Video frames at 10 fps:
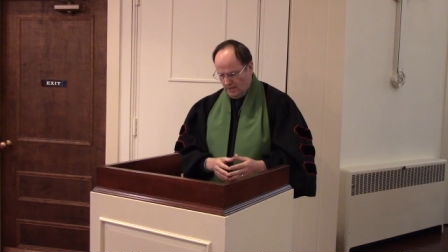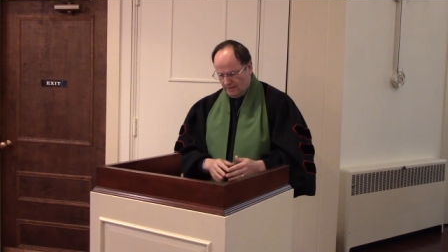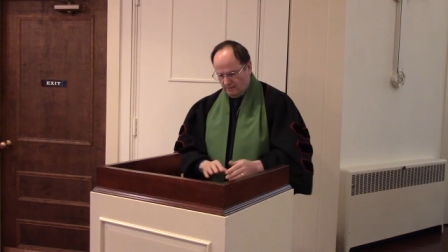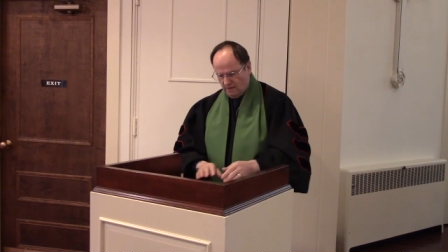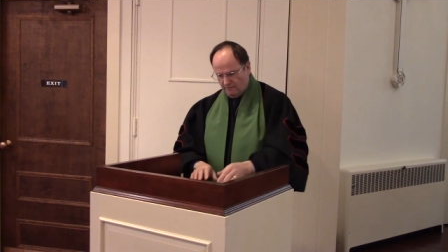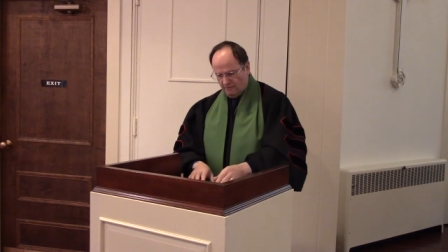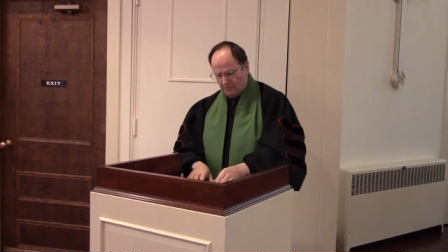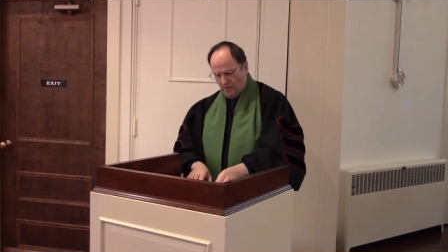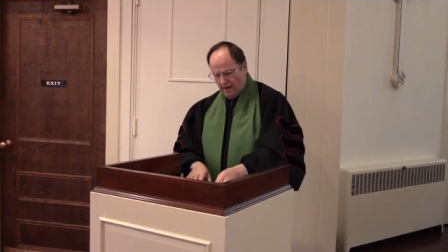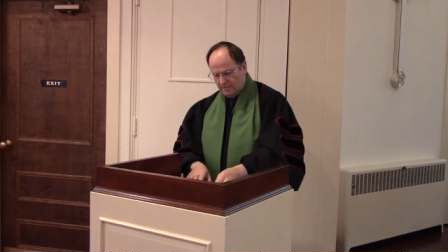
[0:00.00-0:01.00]
The love of
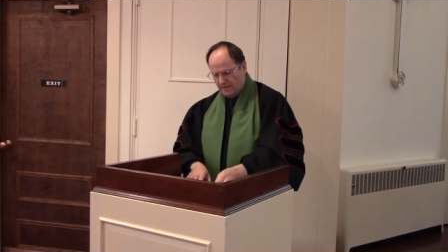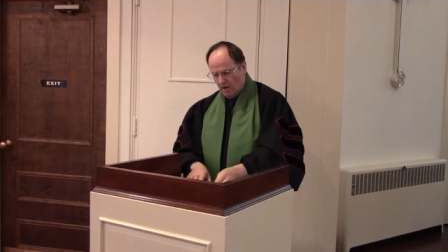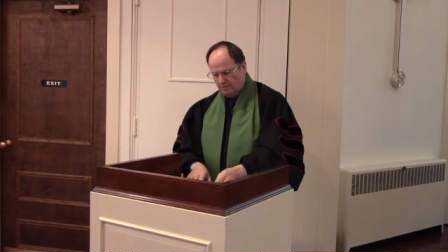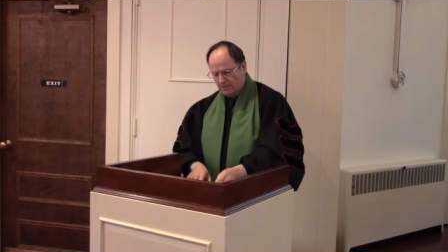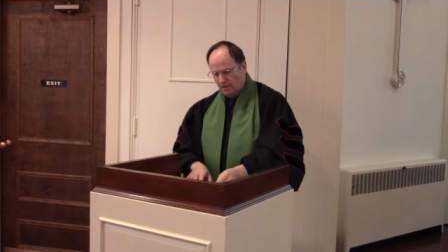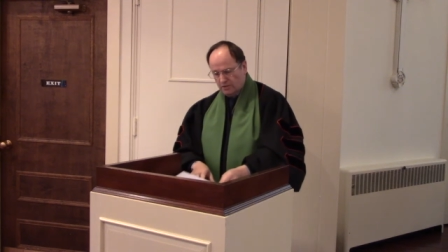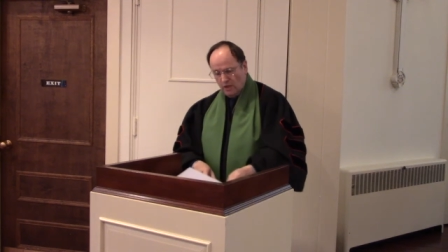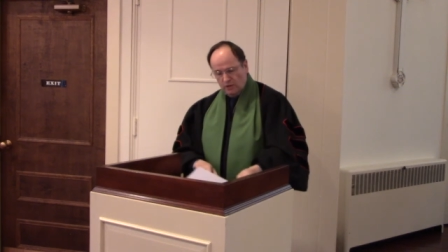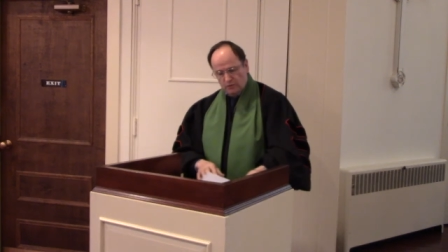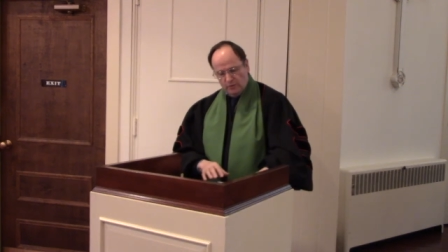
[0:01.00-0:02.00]
Christ helps us
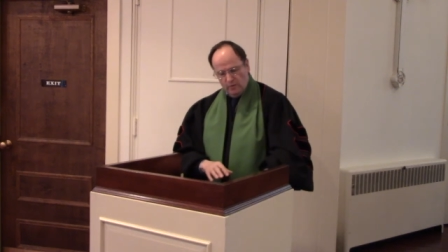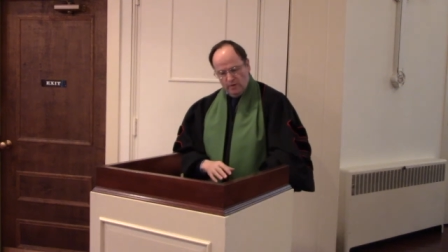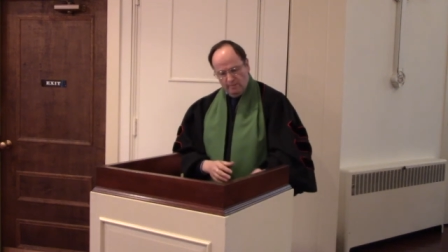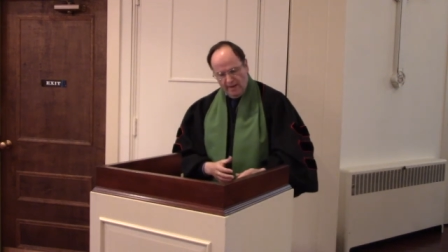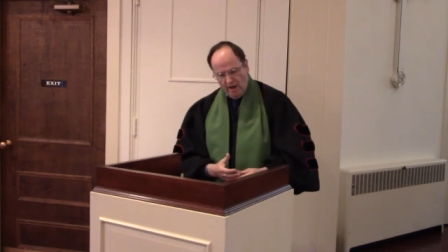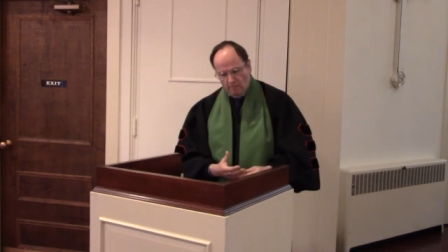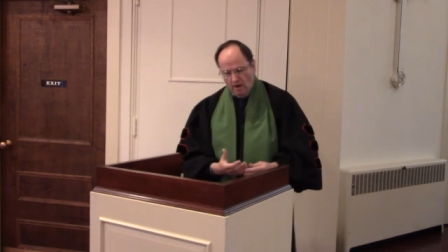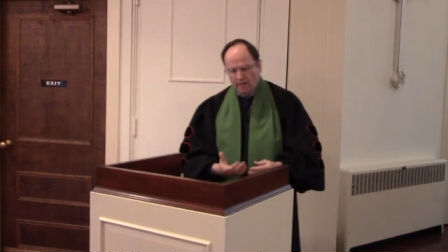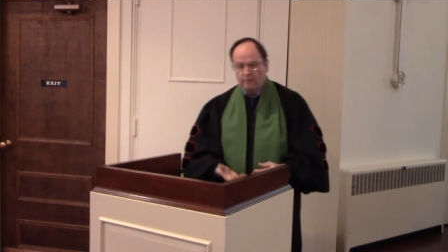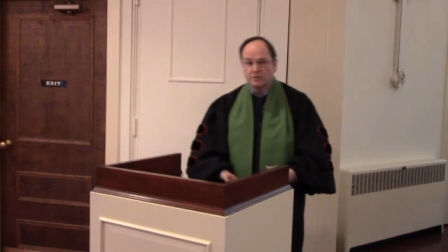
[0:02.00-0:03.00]
so that we may help
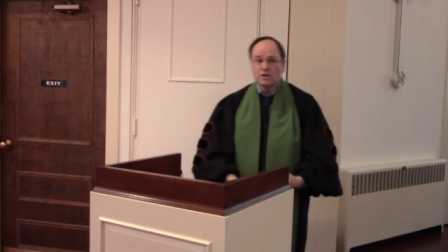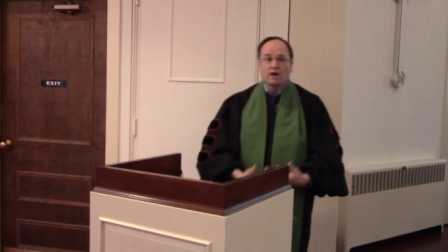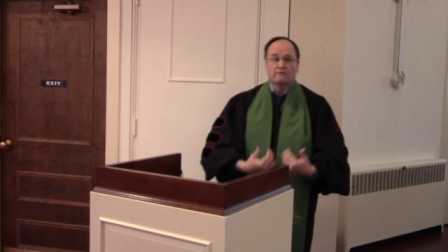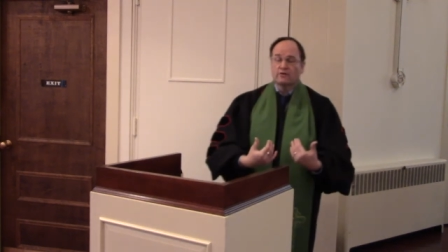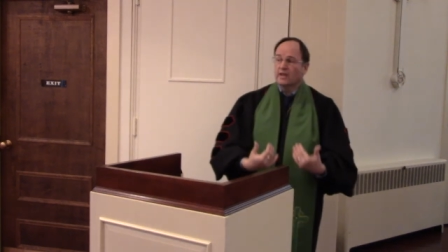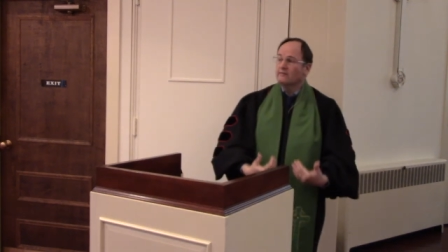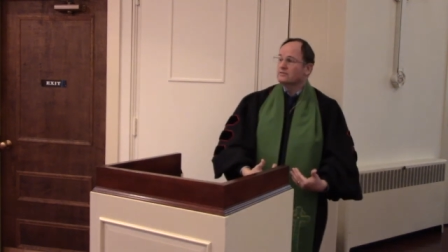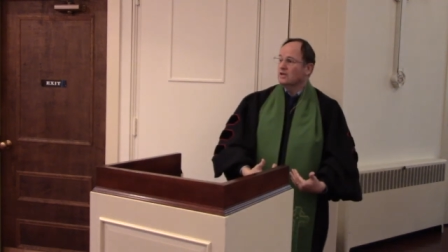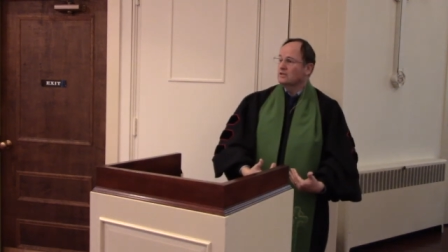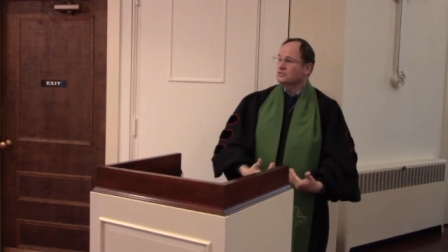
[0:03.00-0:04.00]
others,
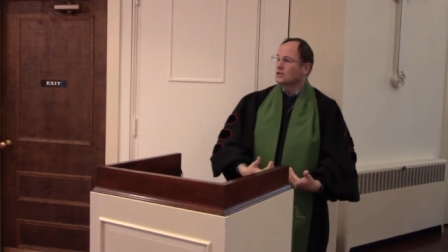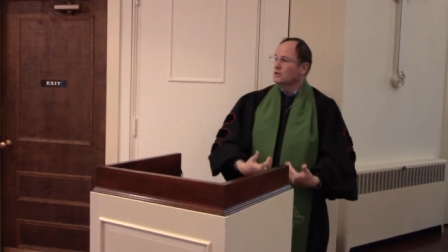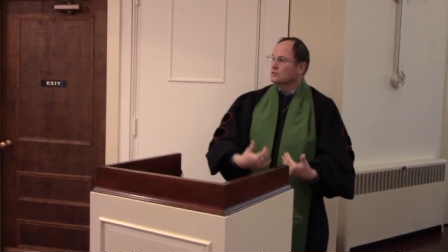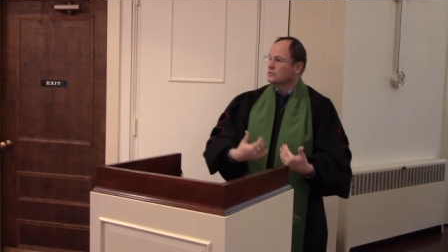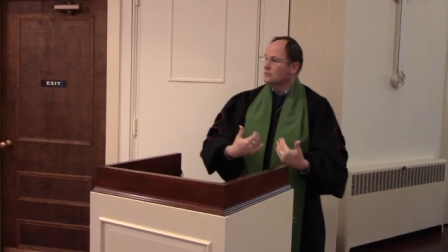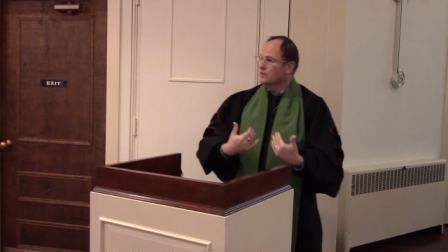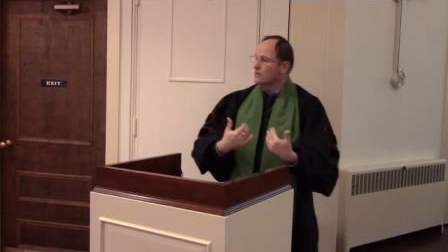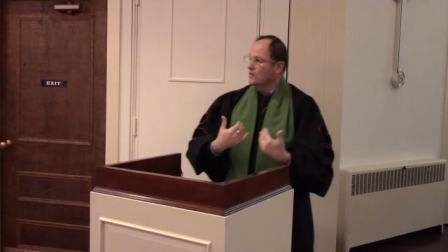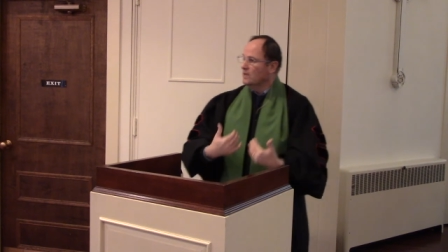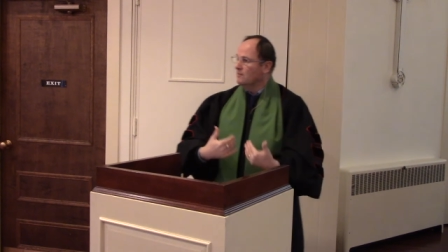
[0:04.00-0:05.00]
forgives us so that
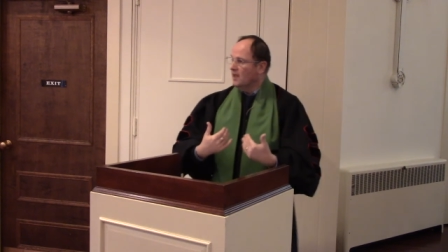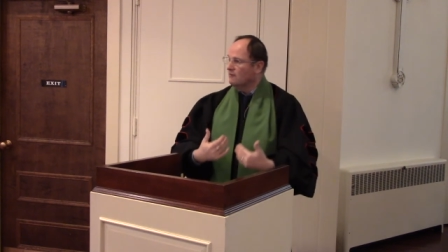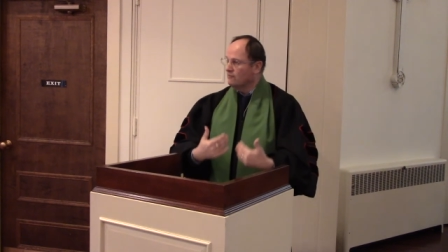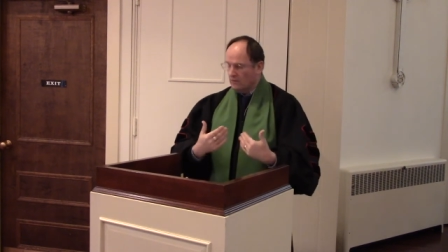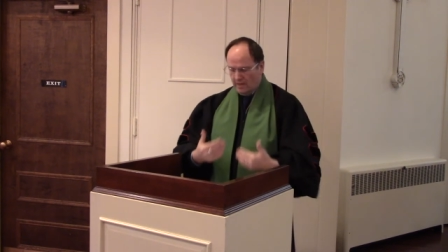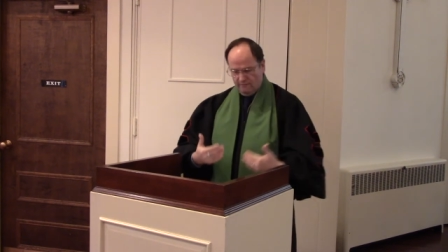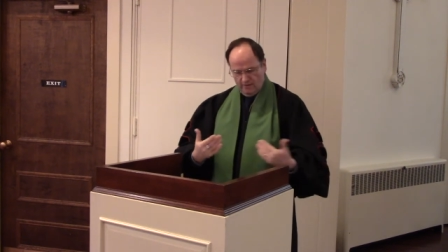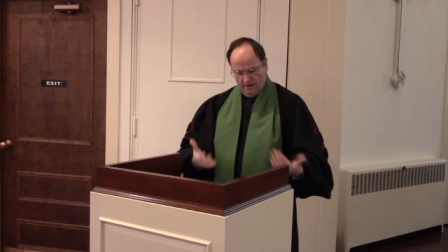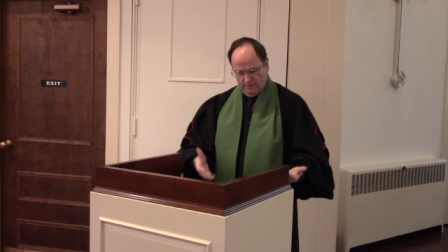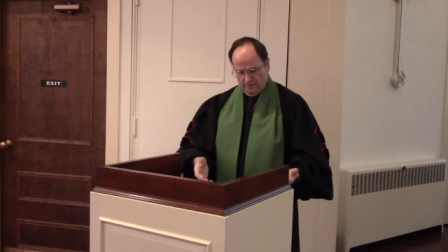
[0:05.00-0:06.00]
we may forgive
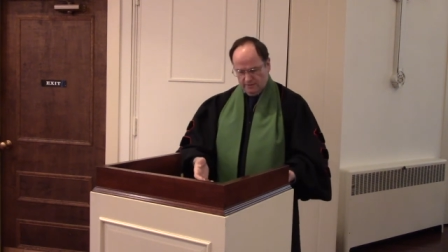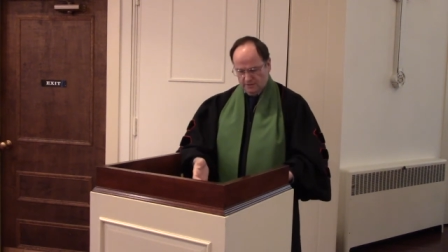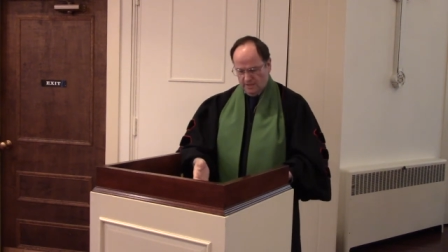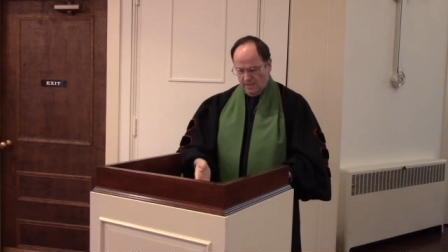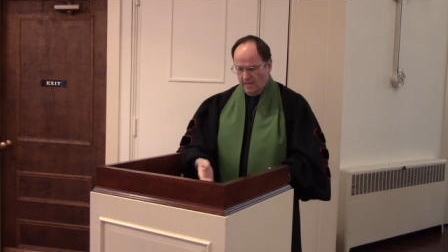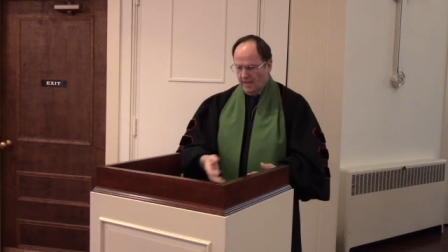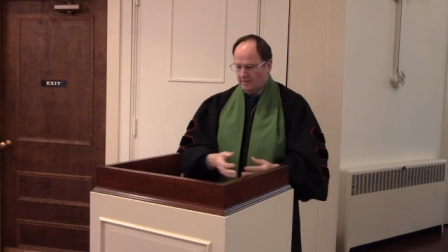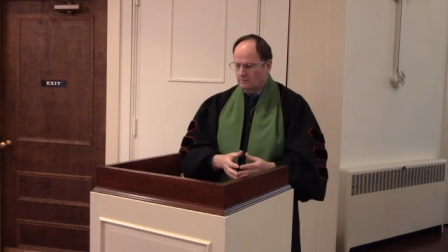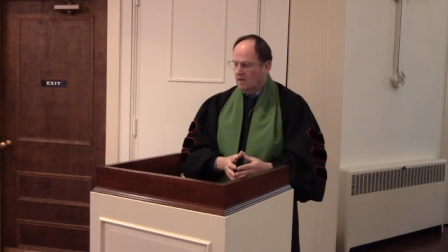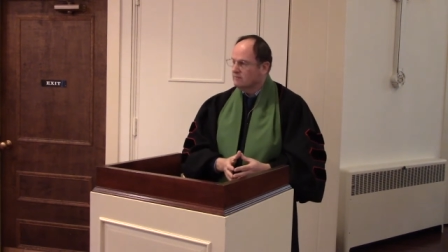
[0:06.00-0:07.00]
others,
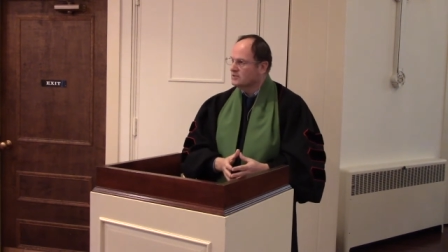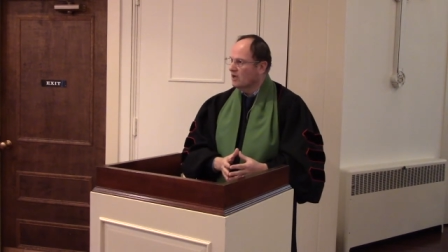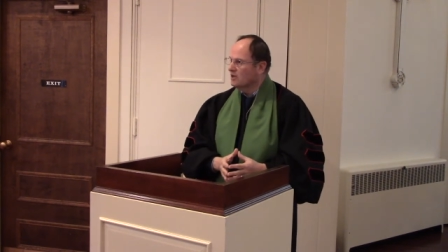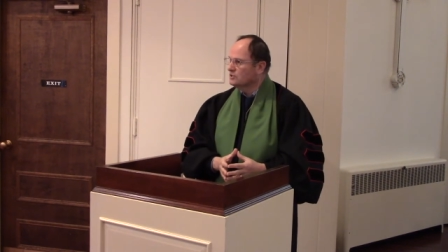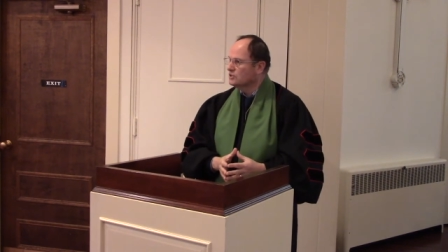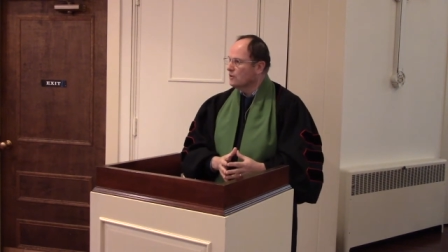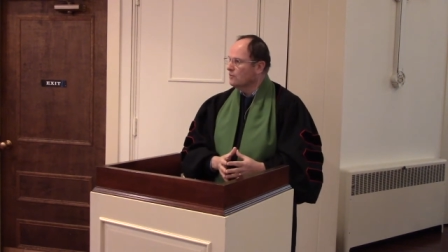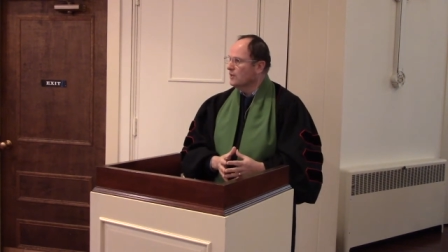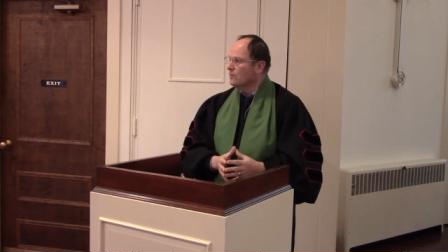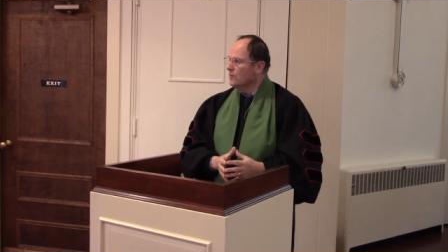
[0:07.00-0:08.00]
and loves us so
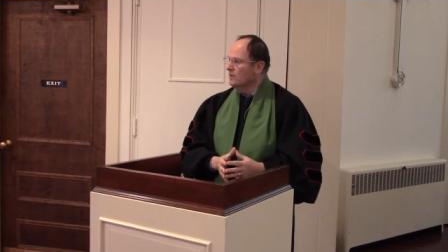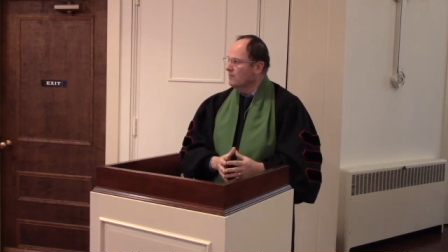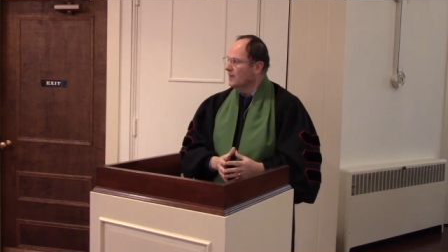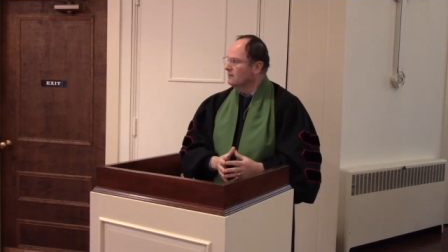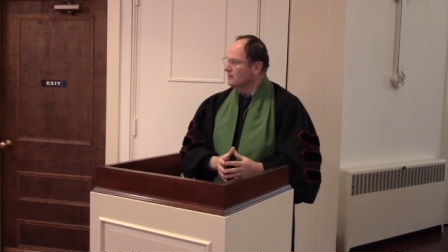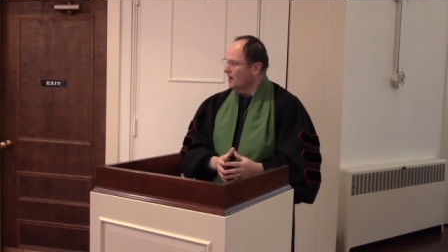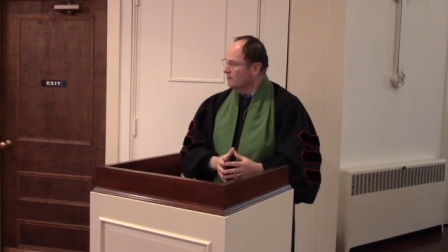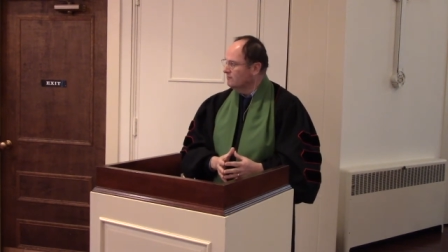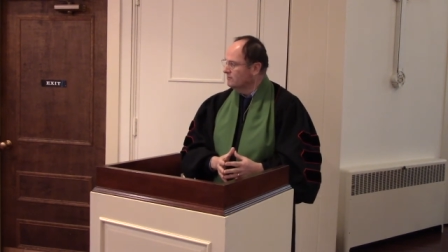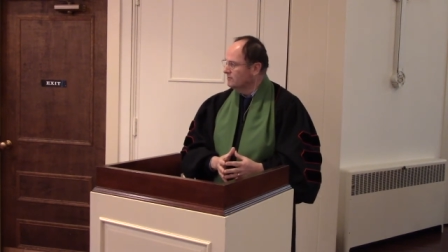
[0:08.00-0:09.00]
that we may love
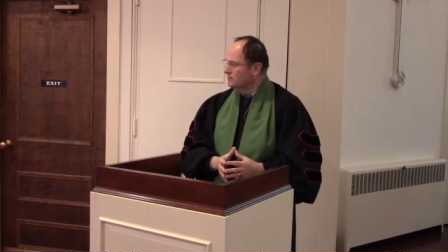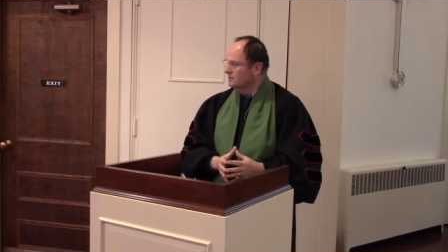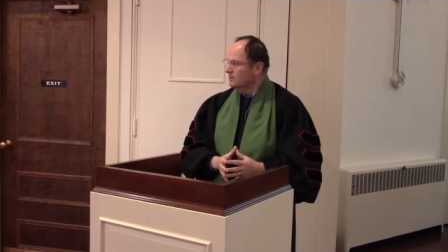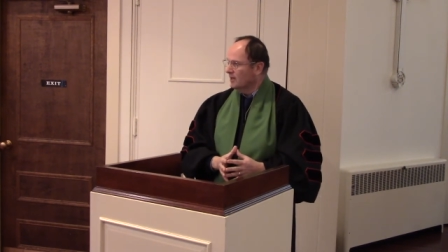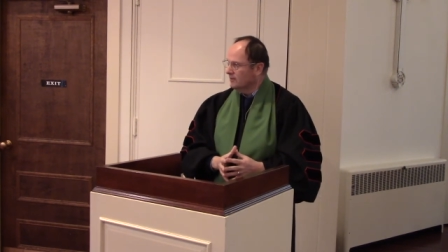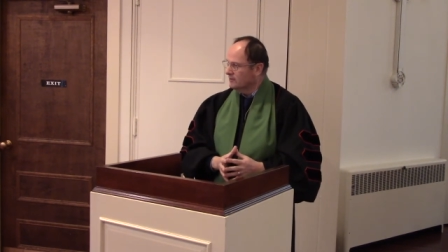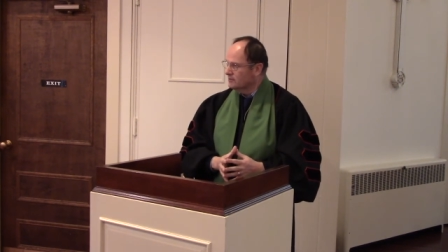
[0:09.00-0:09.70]
others.